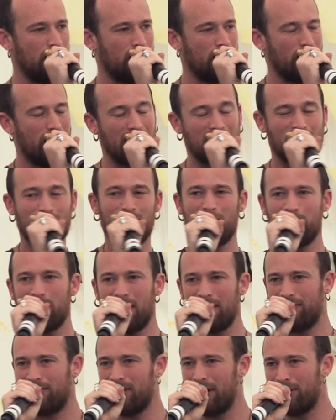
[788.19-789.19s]
You know, that's one of
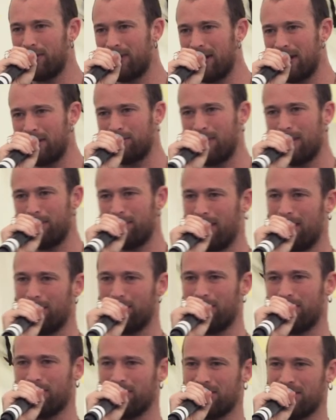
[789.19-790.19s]
my favorite things. My
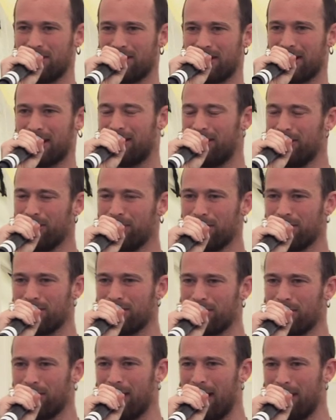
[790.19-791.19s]
mom always just like, you're
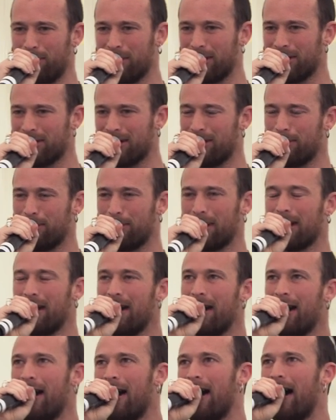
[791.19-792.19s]
just so happy all the time. I'm like,
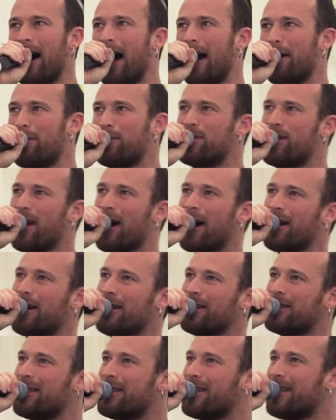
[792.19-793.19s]
I'm a
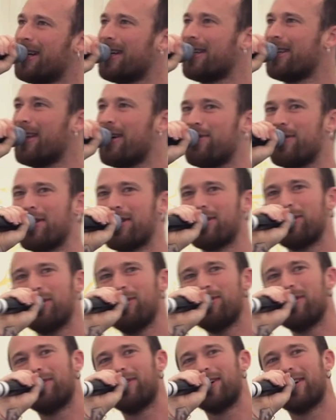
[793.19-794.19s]
child. I love this
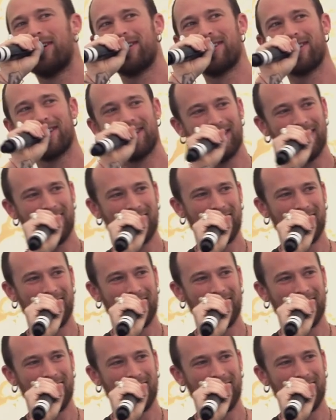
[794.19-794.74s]
universe.